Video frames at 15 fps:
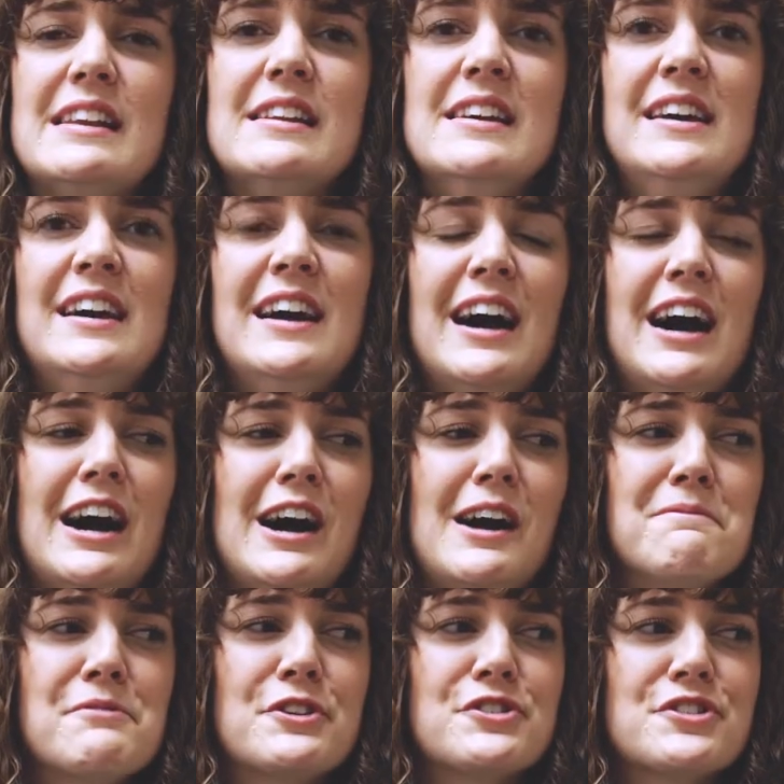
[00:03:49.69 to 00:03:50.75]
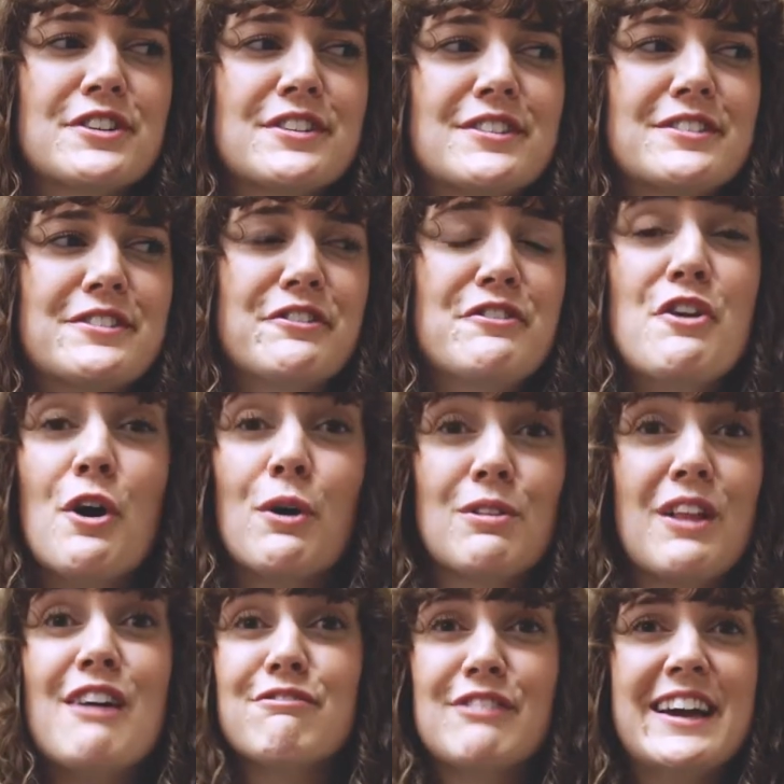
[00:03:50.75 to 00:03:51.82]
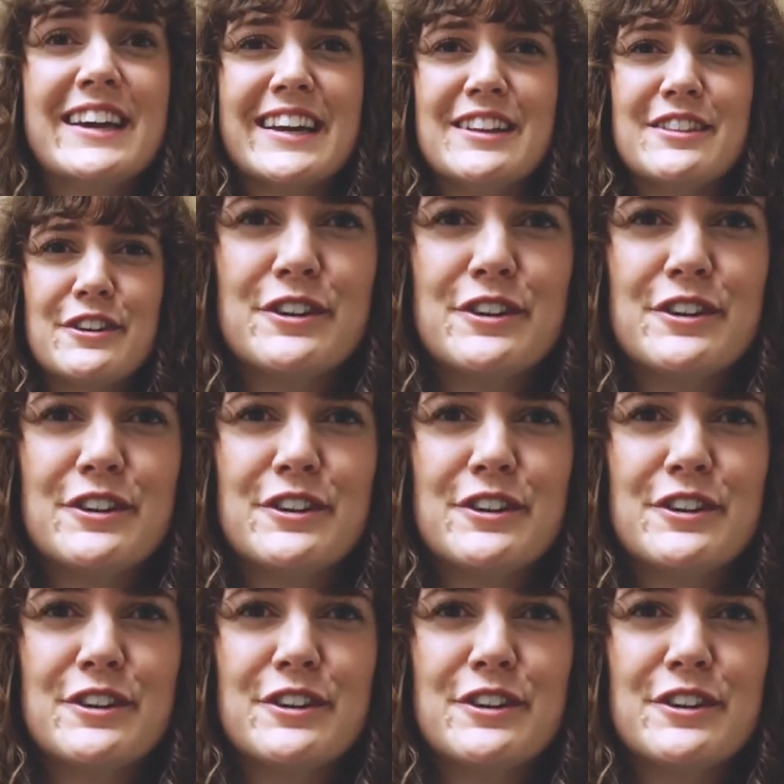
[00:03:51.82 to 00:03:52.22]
and there's just no love like it.